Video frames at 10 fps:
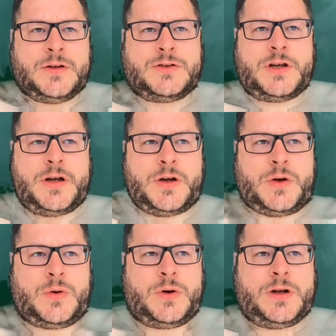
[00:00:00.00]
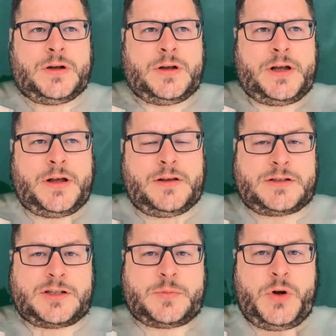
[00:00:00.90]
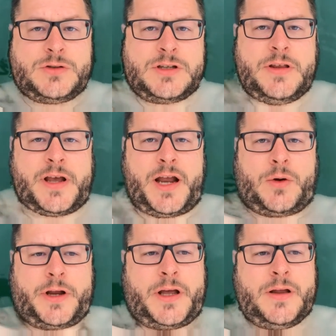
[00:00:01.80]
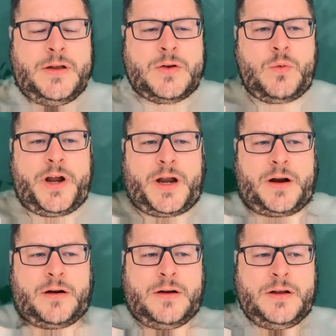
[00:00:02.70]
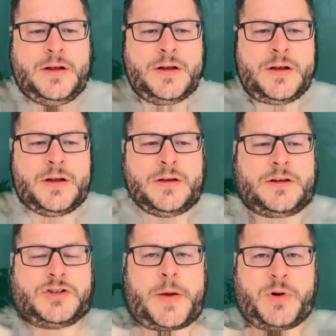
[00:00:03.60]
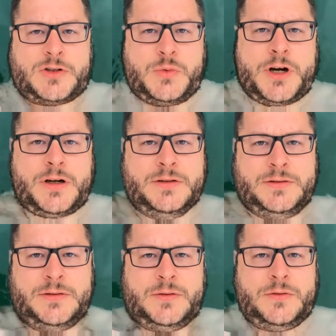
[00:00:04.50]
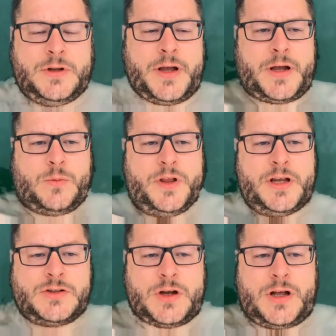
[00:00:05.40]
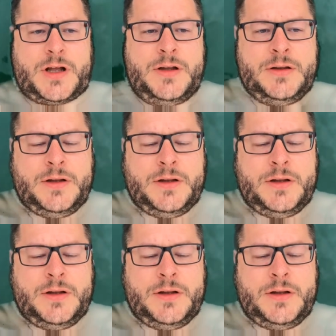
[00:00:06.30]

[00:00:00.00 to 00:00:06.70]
So uh, this is supposedly the area where the shepherds were uh, when they saw